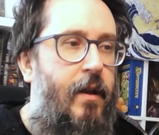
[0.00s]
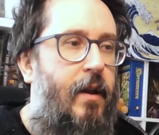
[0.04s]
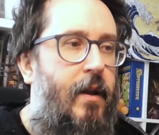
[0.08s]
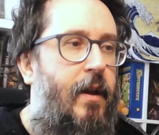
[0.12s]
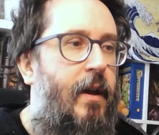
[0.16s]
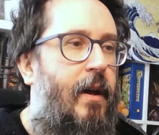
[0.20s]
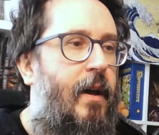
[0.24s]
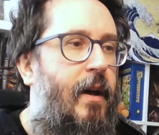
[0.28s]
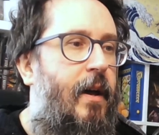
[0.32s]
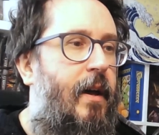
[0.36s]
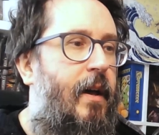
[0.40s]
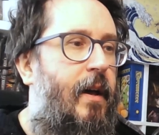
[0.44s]

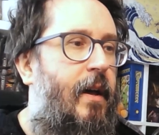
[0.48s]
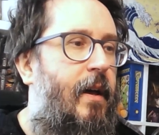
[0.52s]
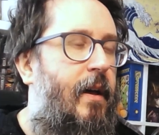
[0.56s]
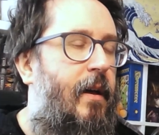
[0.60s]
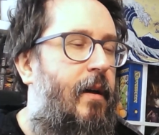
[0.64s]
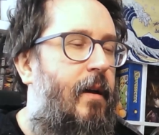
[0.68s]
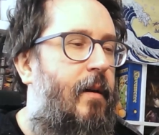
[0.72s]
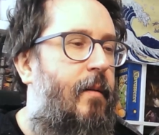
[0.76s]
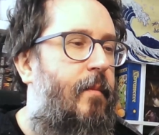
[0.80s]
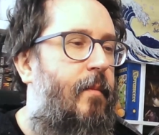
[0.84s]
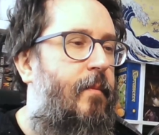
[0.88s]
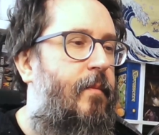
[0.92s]

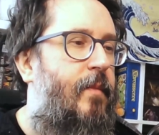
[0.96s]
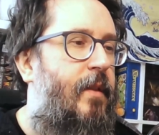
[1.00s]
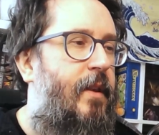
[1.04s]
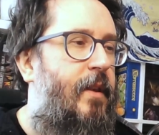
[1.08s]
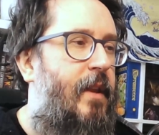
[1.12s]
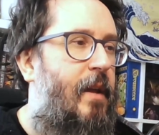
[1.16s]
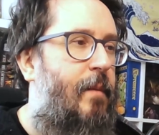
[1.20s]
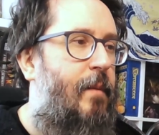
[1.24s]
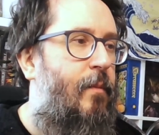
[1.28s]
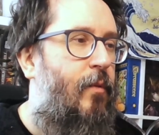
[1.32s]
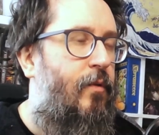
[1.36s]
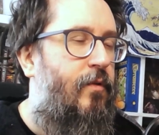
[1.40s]
The
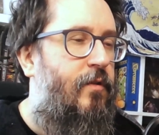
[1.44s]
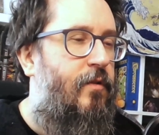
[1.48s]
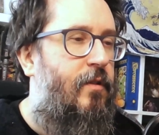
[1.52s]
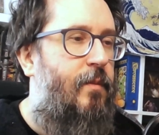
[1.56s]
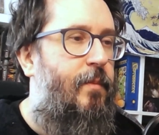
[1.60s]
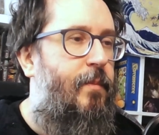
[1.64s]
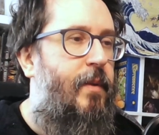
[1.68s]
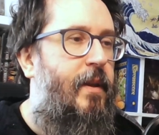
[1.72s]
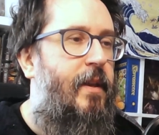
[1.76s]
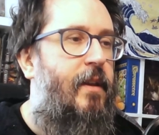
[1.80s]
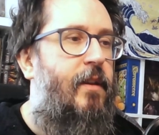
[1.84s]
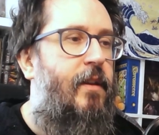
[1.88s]
DM wants to
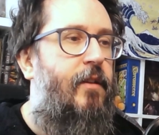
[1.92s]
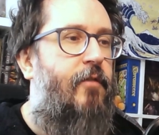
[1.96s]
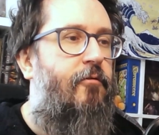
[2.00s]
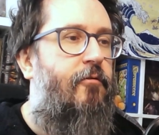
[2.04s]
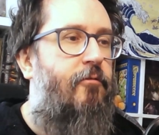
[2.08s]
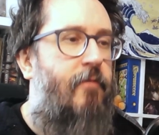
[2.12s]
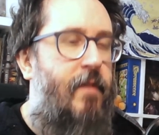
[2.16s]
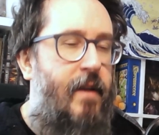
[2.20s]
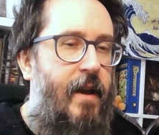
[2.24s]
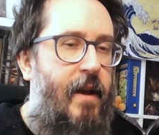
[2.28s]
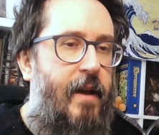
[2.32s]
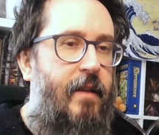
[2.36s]
be
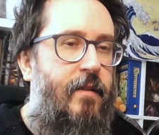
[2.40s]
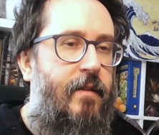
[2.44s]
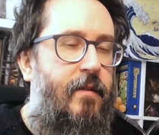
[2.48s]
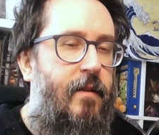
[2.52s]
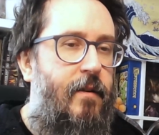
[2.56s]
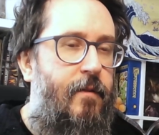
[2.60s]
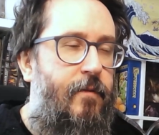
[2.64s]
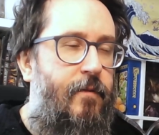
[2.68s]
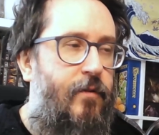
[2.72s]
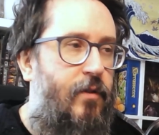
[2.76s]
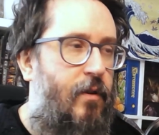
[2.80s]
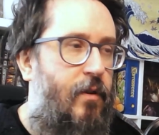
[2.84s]

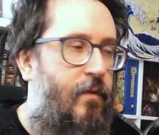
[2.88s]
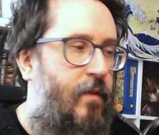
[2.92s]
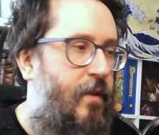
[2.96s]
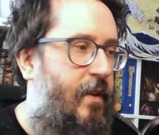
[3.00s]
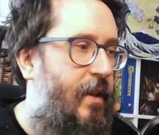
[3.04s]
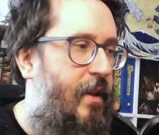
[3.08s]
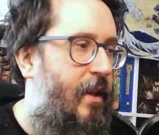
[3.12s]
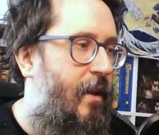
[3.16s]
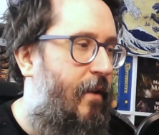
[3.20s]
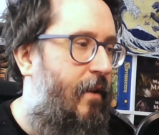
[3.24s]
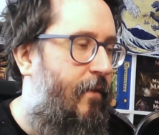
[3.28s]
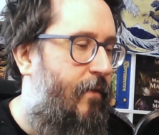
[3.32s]
creative. So
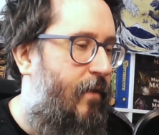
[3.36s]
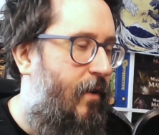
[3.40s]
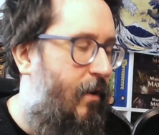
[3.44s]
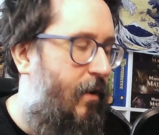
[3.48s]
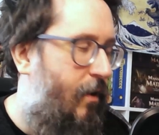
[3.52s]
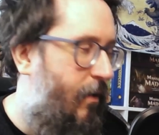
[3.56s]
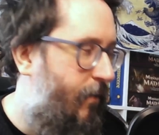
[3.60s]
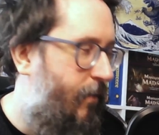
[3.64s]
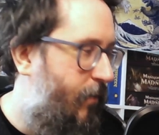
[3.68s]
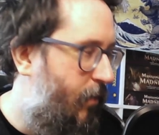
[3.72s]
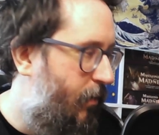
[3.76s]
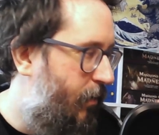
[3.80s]

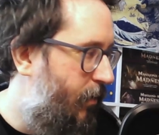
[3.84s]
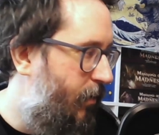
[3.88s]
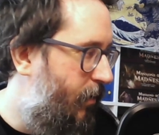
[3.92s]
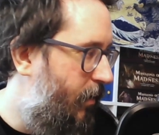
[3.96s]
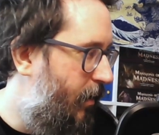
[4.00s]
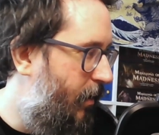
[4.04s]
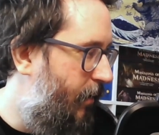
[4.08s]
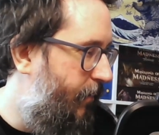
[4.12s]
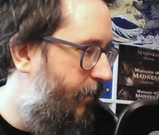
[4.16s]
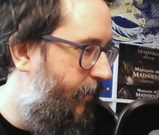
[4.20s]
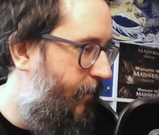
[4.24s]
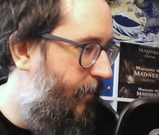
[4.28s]

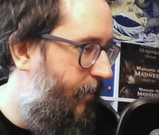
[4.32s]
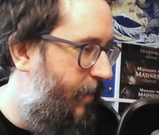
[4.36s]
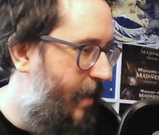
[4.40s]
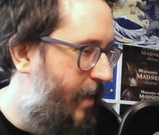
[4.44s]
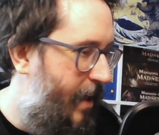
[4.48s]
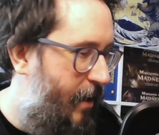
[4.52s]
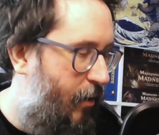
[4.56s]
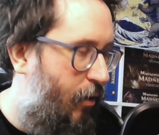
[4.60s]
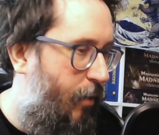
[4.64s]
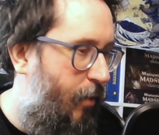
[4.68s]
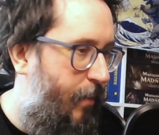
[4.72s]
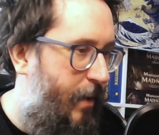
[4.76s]
if they're
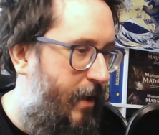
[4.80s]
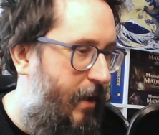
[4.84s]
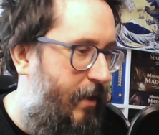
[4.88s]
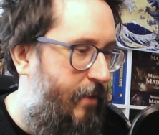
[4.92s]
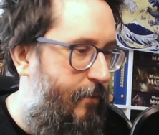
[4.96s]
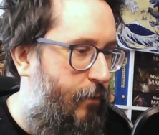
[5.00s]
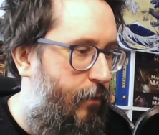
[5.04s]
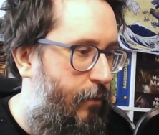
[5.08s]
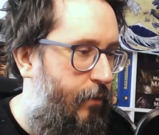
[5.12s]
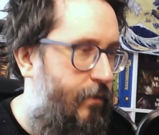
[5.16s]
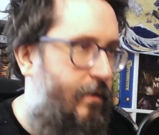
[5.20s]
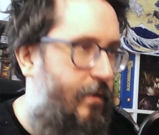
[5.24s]
not obeying the
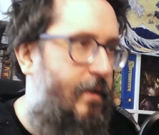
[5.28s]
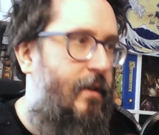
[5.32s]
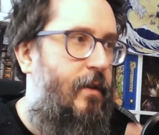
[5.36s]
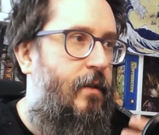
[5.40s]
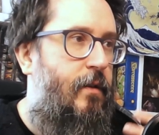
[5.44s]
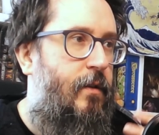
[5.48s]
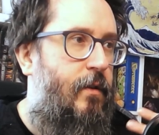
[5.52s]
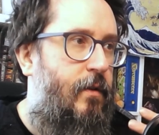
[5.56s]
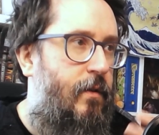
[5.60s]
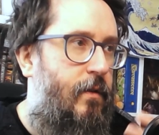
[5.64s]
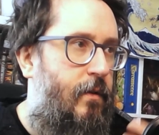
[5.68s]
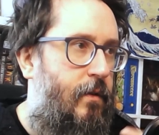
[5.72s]
rules, then
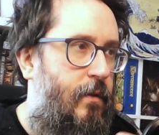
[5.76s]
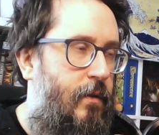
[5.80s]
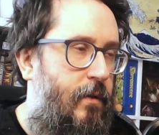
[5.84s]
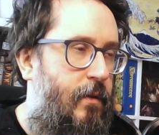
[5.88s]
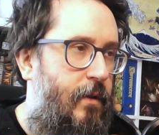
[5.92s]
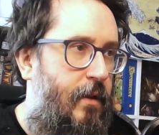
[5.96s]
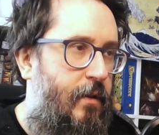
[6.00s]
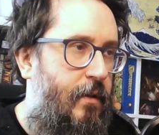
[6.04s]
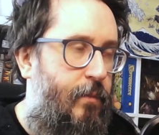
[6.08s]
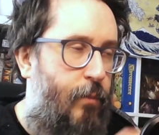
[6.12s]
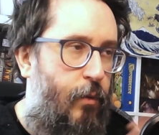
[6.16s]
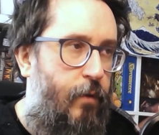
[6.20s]

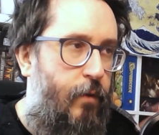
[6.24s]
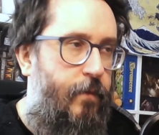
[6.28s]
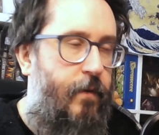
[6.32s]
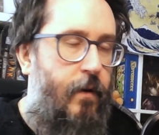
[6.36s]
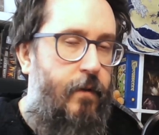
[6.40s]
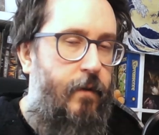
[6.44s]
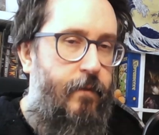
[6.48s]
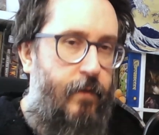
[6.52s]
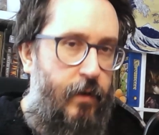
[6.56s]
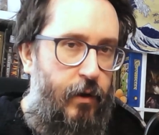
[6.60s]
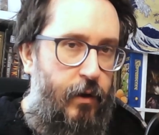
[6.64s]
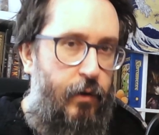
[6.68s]
it's more fun
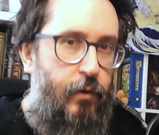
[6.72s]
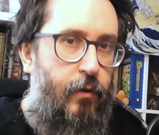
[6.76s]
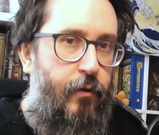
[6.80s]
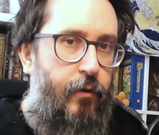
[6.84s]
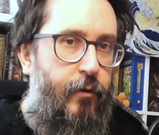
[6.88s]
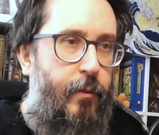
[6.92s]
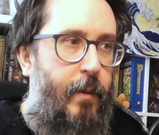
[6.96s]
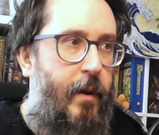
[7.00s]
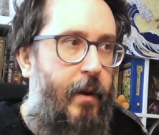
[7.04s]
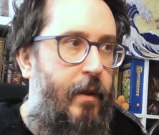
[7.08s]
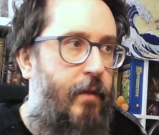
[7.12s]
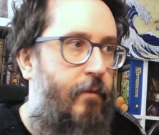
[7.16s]
for you not to
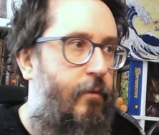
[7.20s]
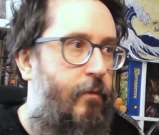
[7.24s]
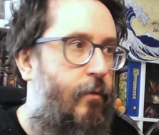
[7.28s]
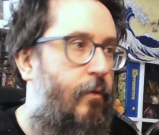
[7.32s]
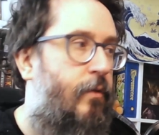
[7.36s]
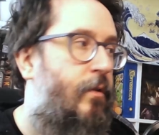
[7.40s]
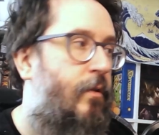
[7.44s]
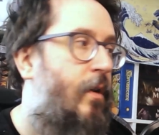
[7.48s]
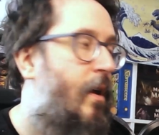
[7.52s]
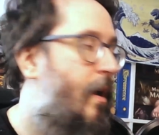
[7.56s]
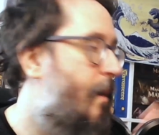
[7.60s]
obey the rules.